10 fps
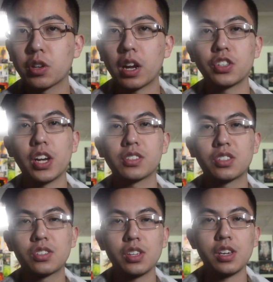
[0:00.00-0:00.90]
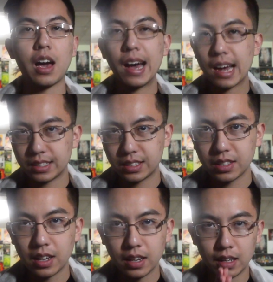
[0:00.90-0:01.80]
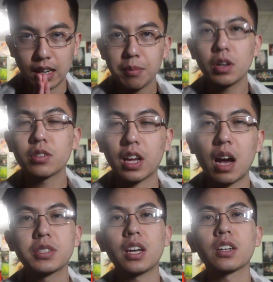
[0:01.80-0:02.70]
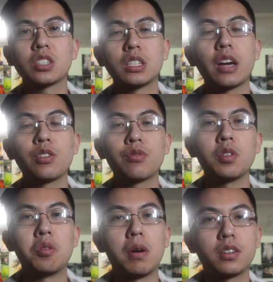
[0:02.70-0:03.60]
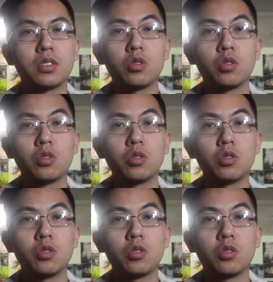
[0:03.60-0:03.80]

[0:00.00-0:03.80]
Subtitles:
if you got a chance to see Us, let me know in the comment section how you feel about it.